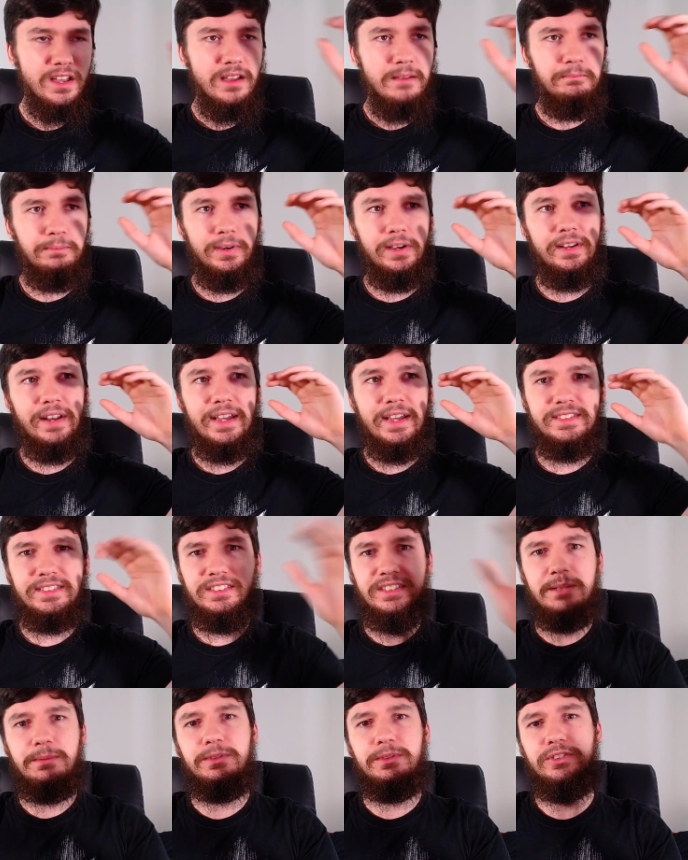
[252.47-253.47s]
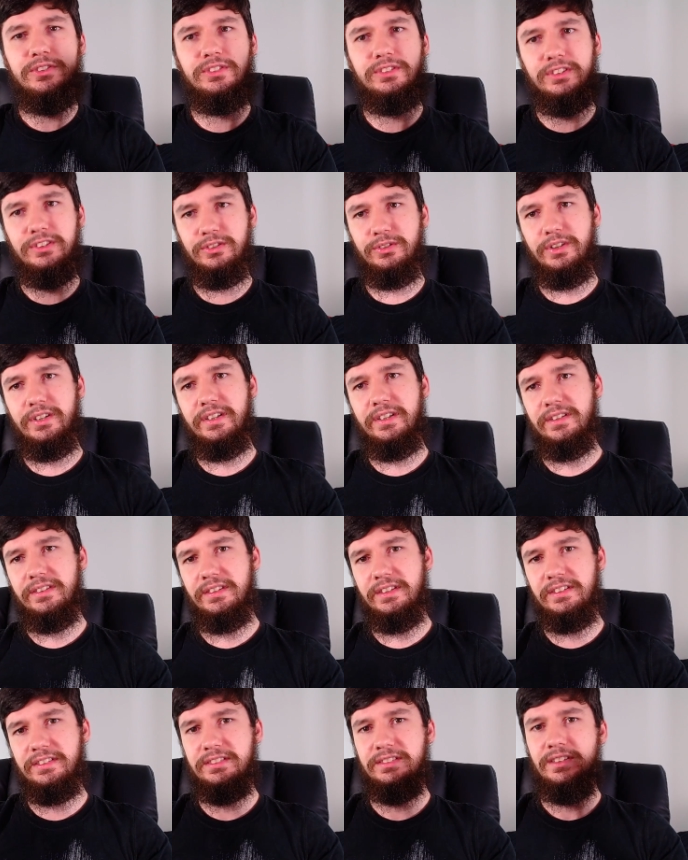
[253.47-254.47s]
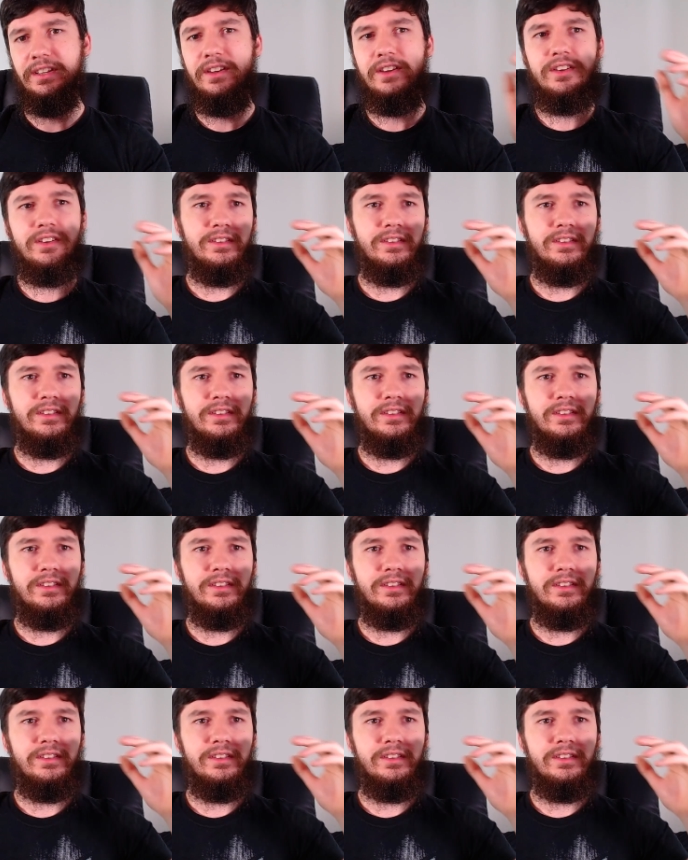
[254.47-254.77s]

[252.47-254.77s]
but as someone who's looking at this